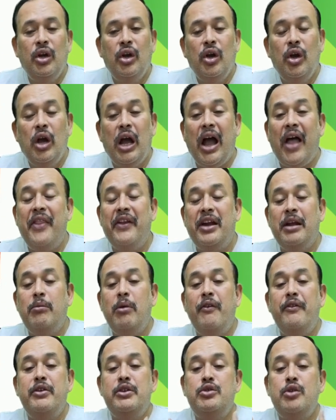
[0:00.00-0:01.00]
at the time of
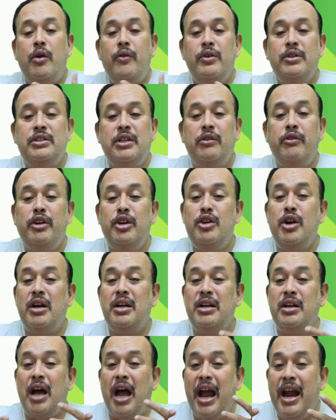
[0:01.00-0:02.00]
issue of voucher, we do not
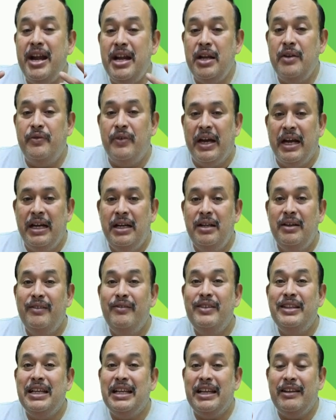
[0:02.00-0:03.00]
identify it with
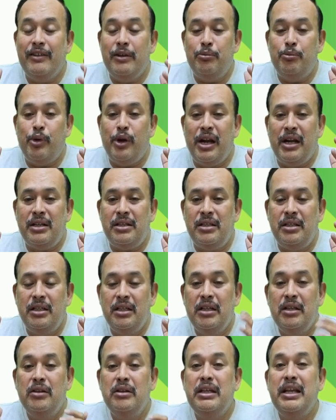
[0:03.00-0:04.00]
a given product
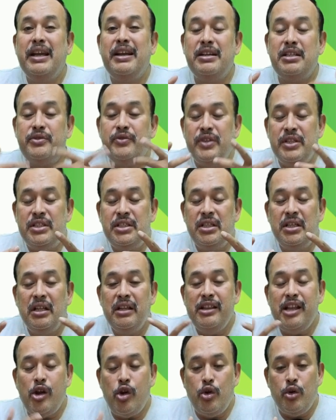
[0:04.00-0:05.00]
against which they
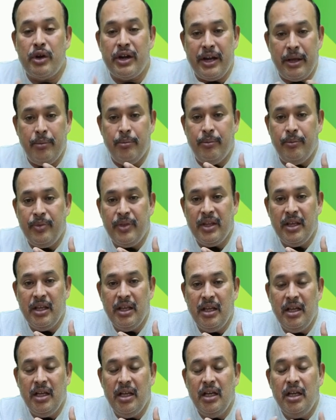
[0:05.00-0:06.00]
are going to redeem.
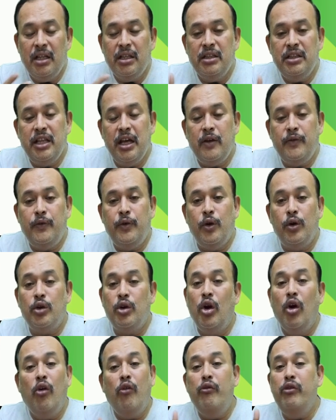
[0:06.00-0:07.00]
Therefore,
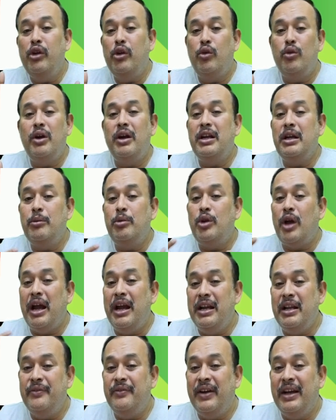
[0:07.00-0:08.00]
we could not able to
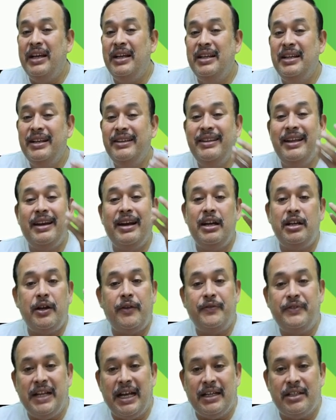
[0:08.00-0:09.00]
identify the rate of
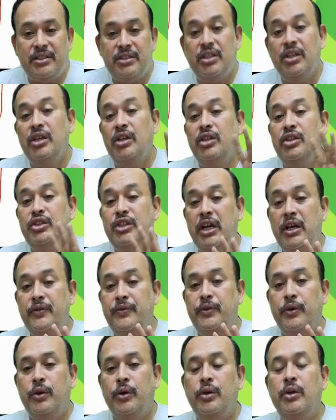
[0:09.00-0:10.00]
tax.
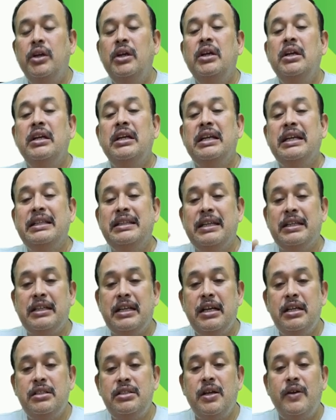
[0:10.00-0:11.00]
Therefore, in the
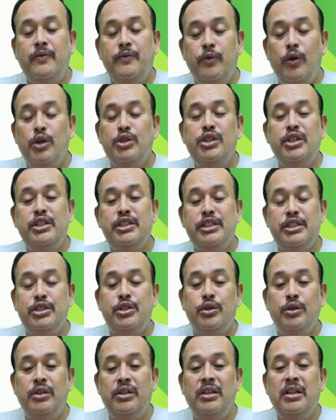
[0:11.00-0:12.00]
case of vouchers
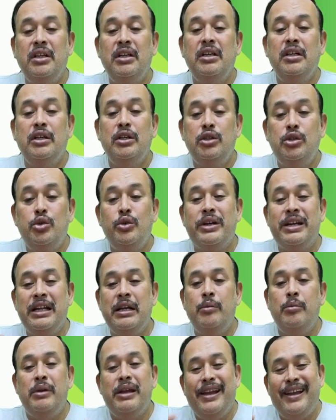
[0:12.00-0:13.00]
issued to
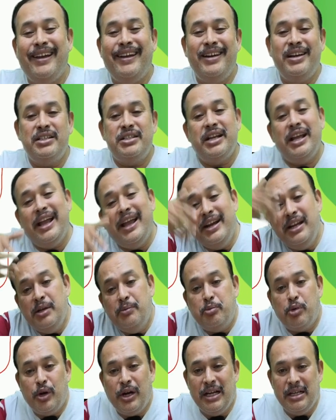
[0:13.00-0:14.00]
redeem against any
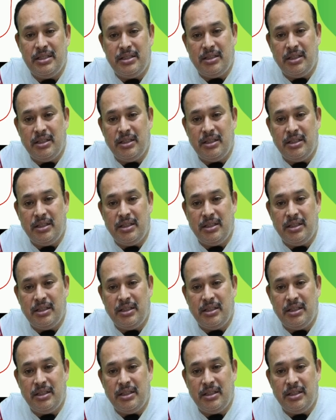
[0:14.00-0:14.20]
product